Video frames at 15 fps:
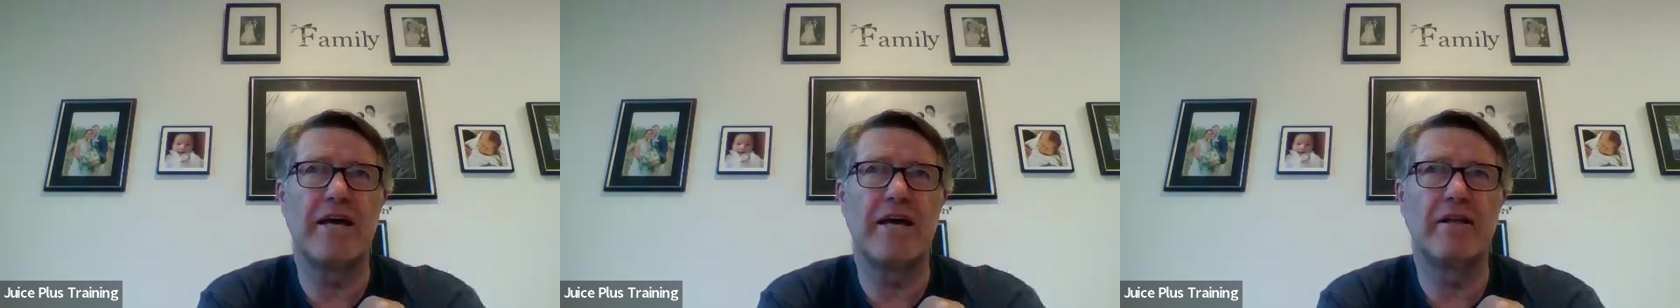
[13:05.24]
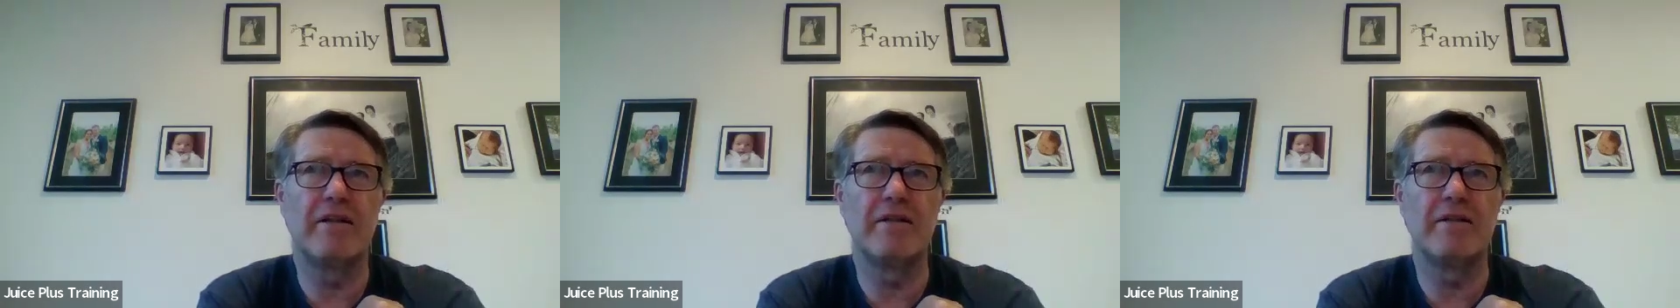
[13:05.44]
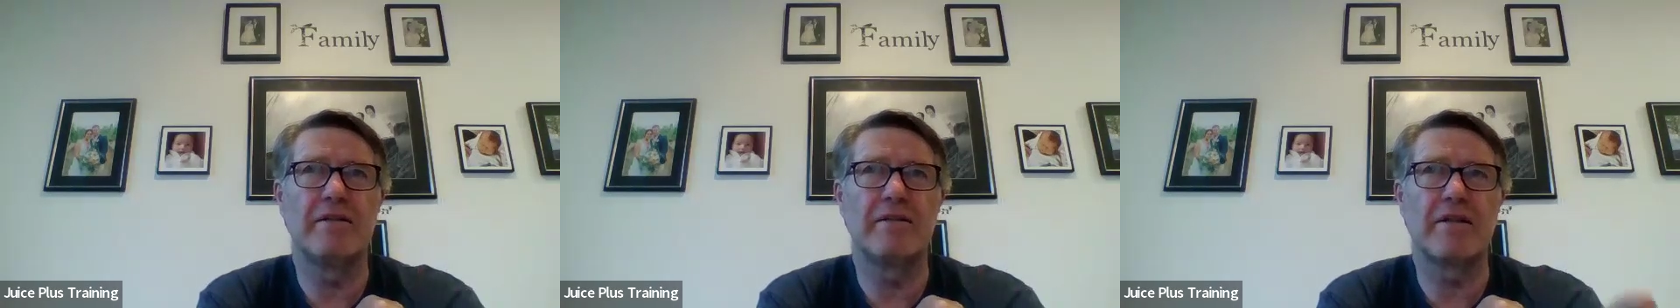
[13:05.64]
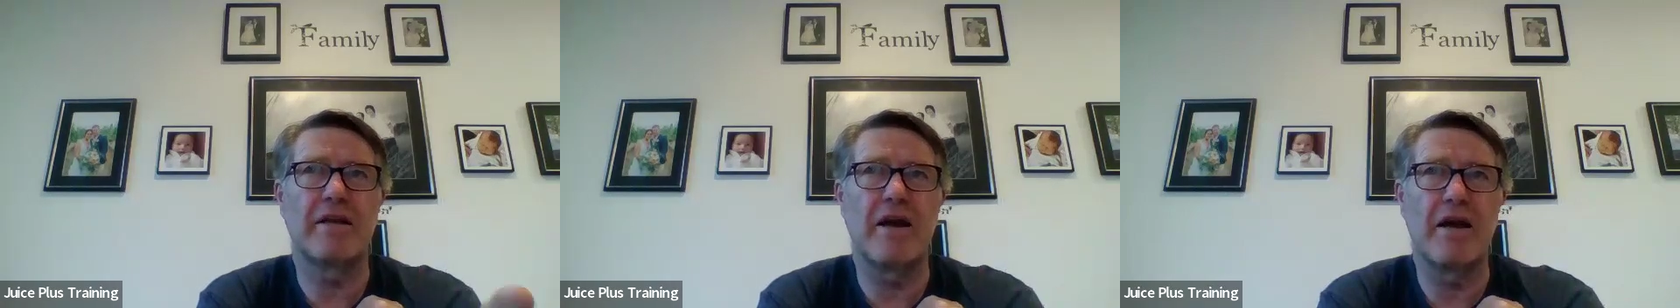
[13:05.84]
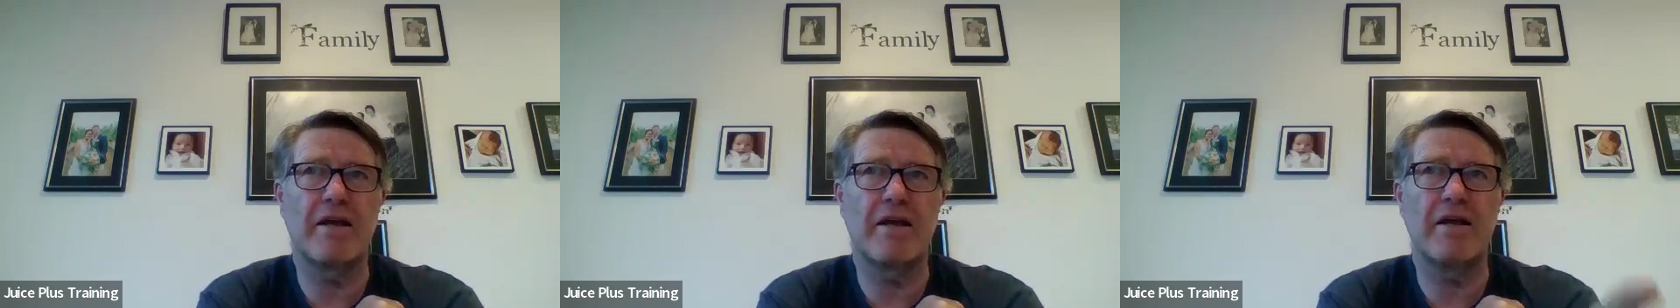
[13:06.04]
Dale
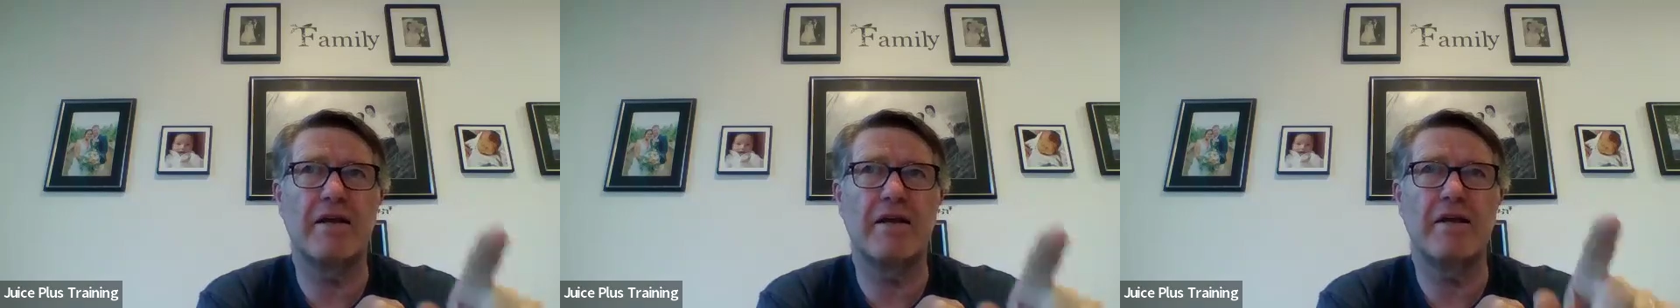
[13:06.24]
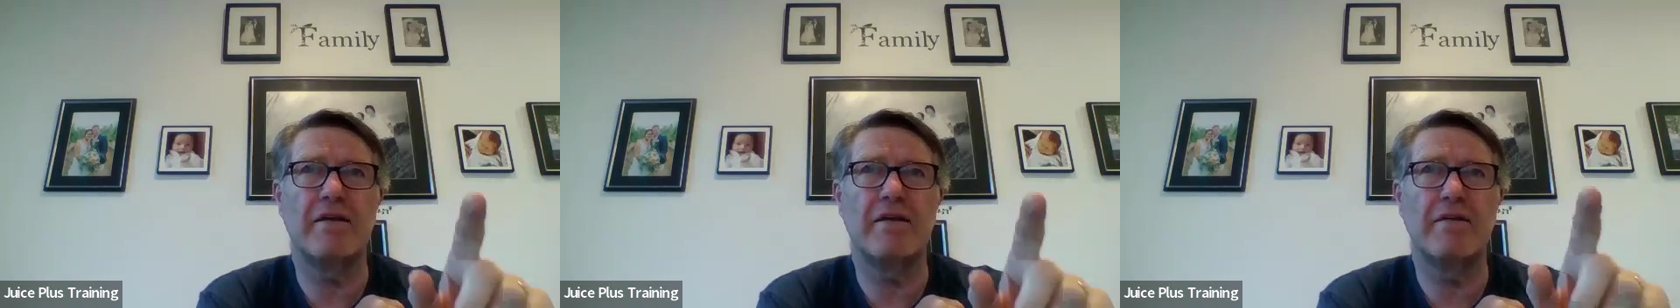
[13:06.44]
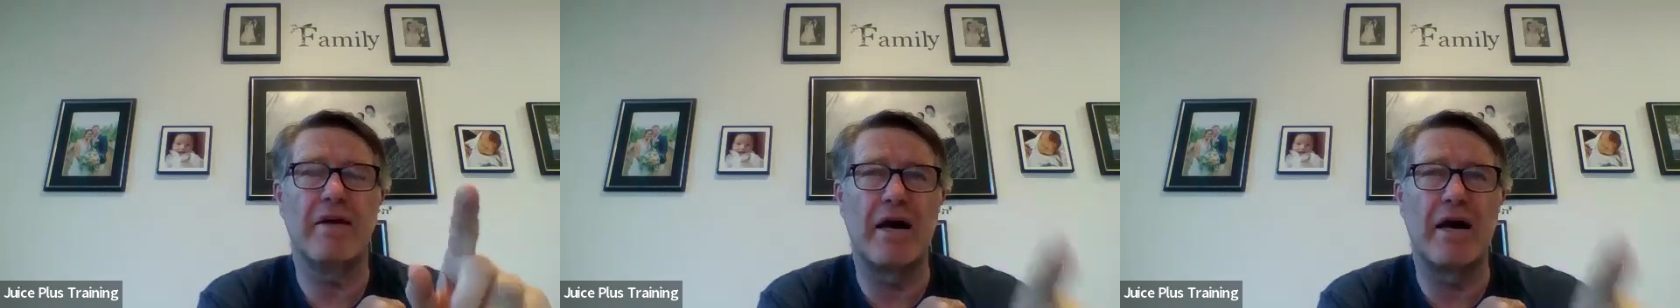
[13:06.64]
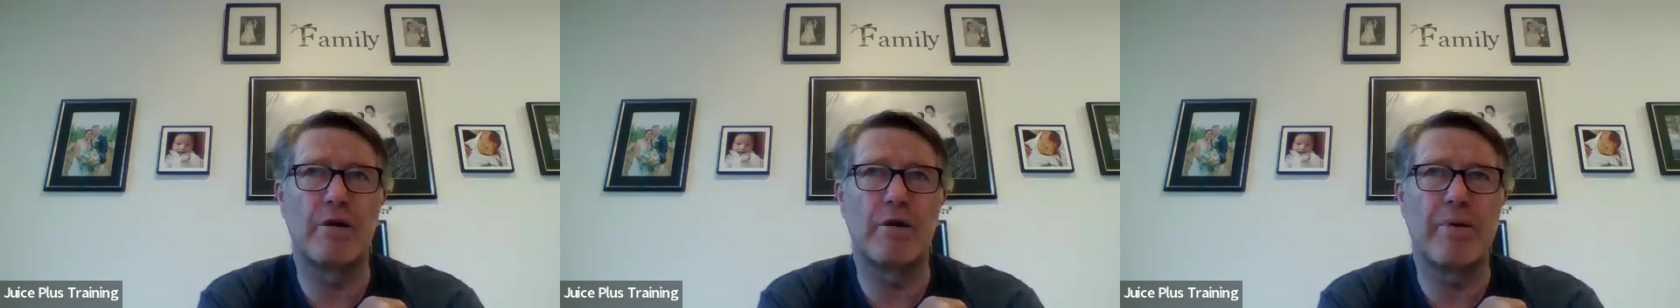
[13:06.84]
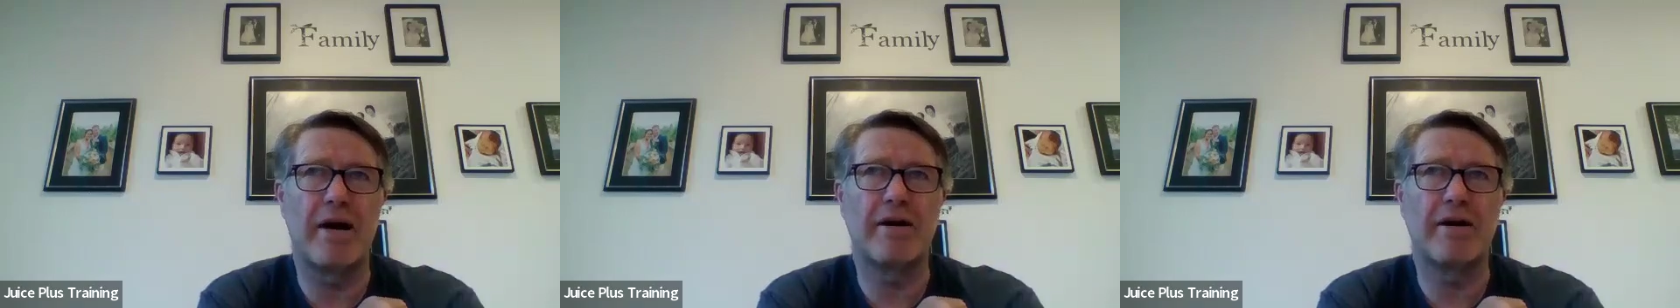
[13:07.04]
Carnegie at a